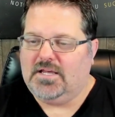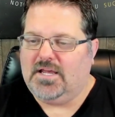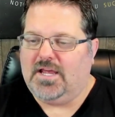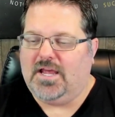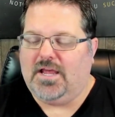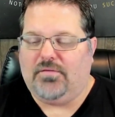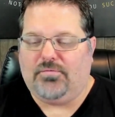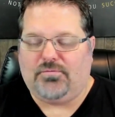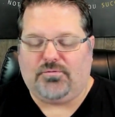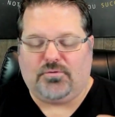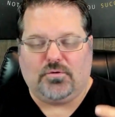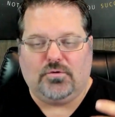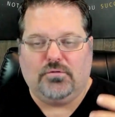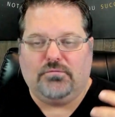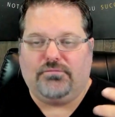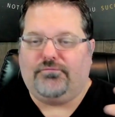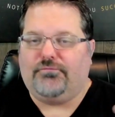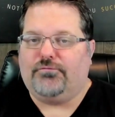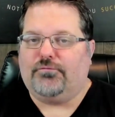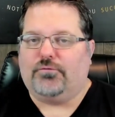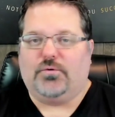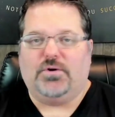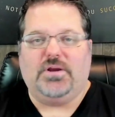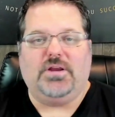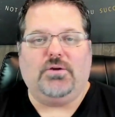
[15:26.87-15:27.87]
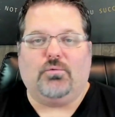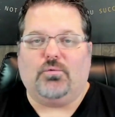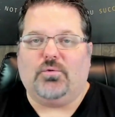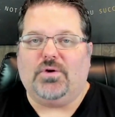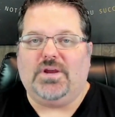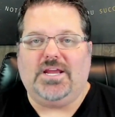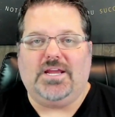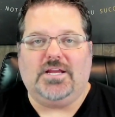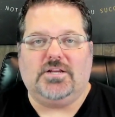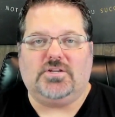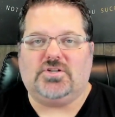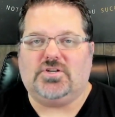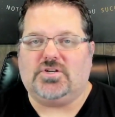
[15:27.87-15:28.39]
and through free
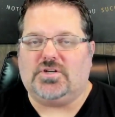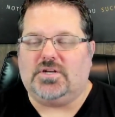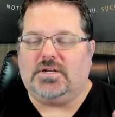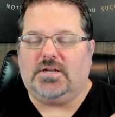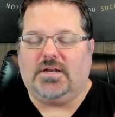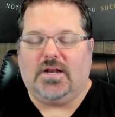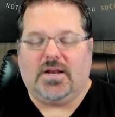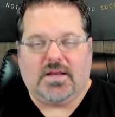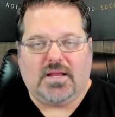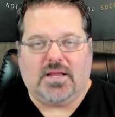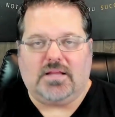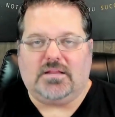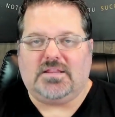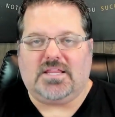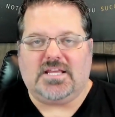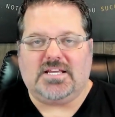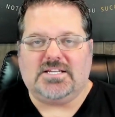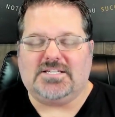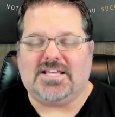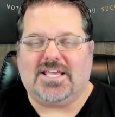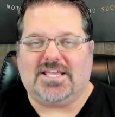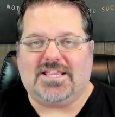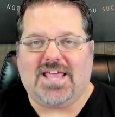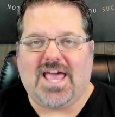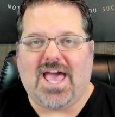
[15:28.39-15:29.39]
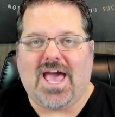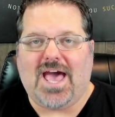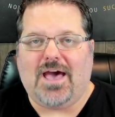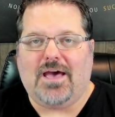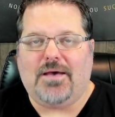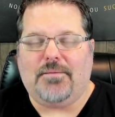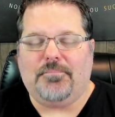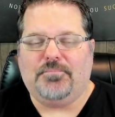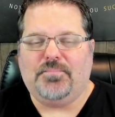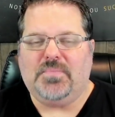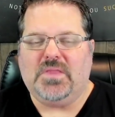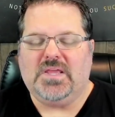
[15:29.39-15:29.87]
reach and things like that.